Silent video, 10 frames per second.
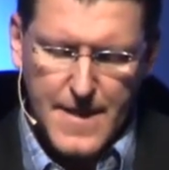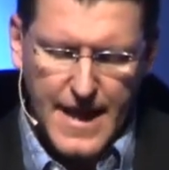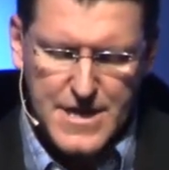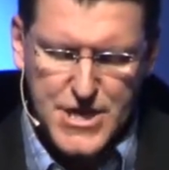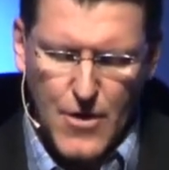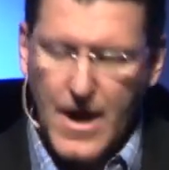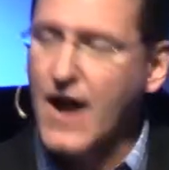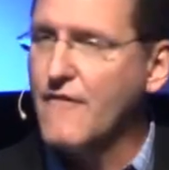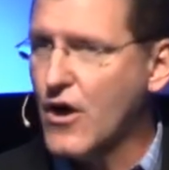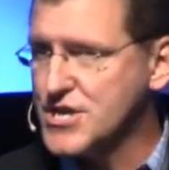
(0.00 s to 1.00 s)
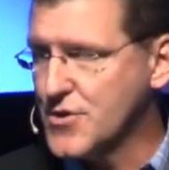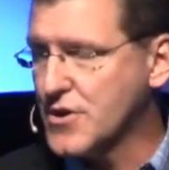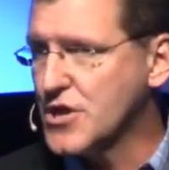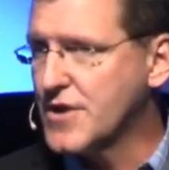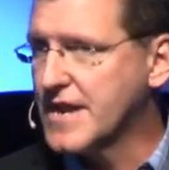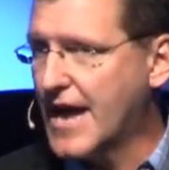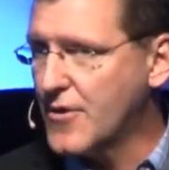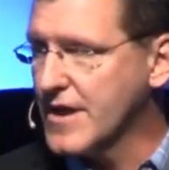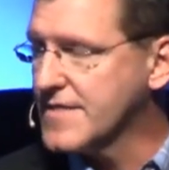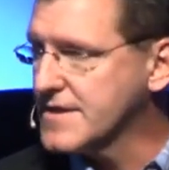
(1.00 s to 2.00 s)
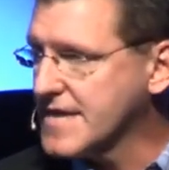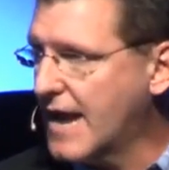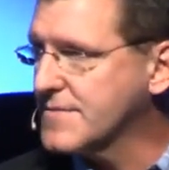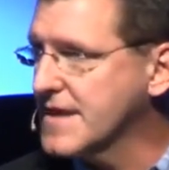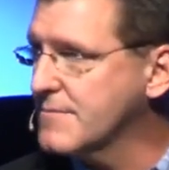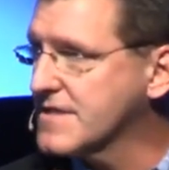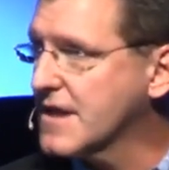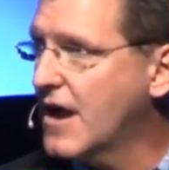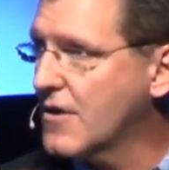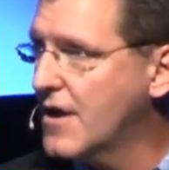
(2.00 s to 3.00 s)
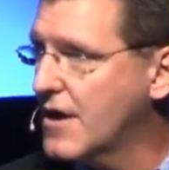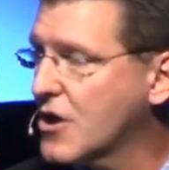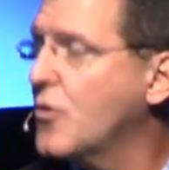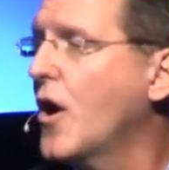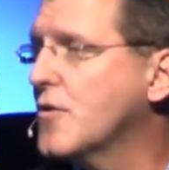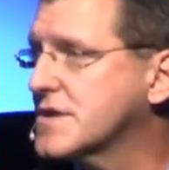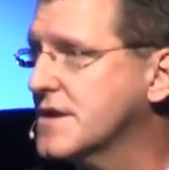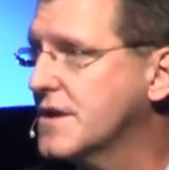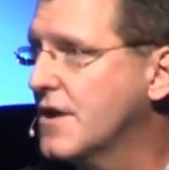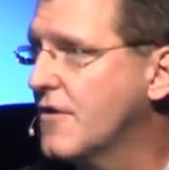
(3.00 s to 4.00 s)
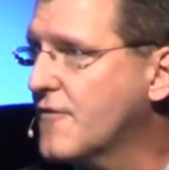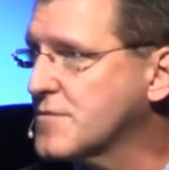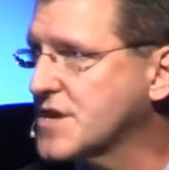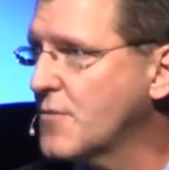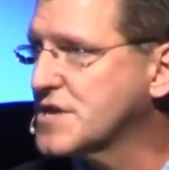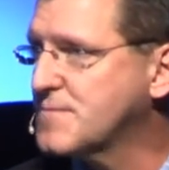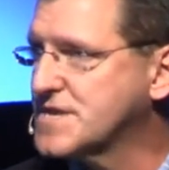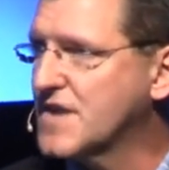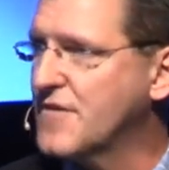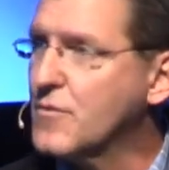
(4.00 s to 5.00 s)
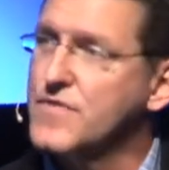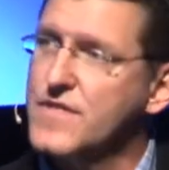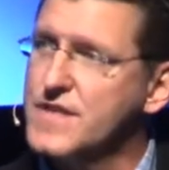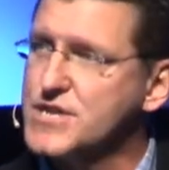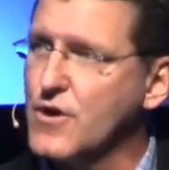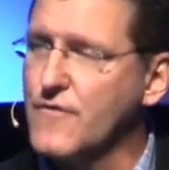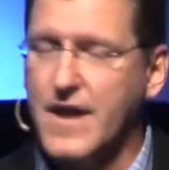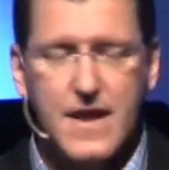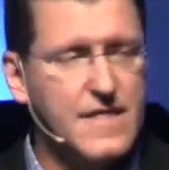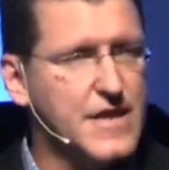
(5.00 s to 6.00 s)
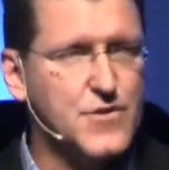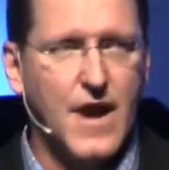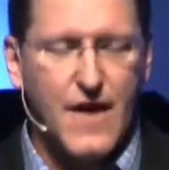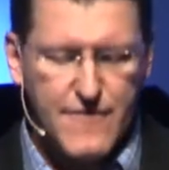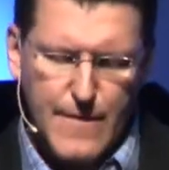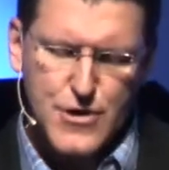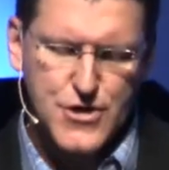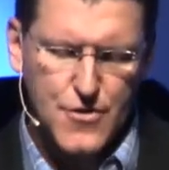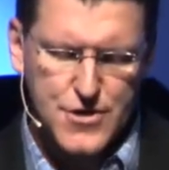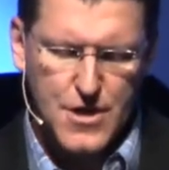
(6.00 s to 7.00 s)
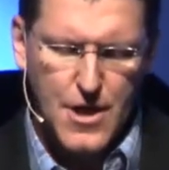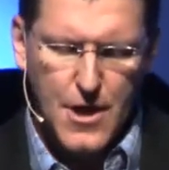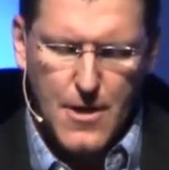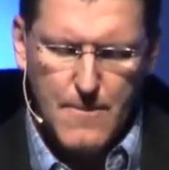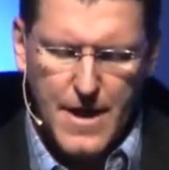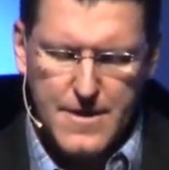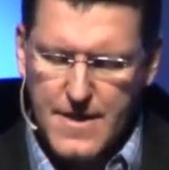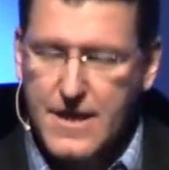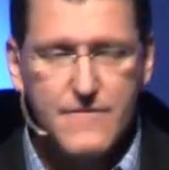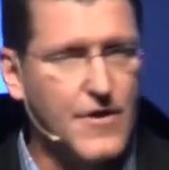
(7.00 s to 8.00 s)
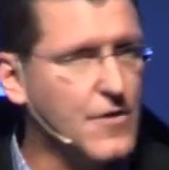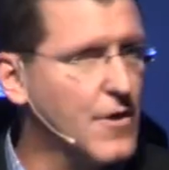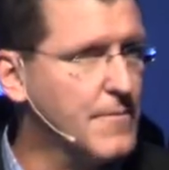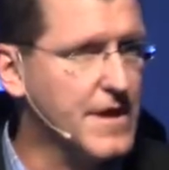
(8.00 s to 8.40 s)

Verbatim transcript: And so, and I've also included not only the top 10, but a, a quote from someone specific within this survey. Again, these are not from our church, but they could very well be